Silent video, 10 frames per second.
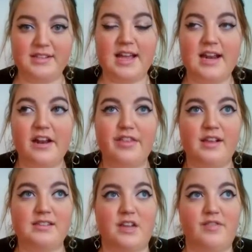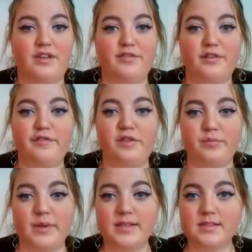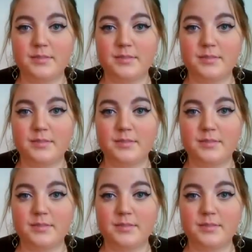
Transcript: it's kind of things that I've liked for a few months,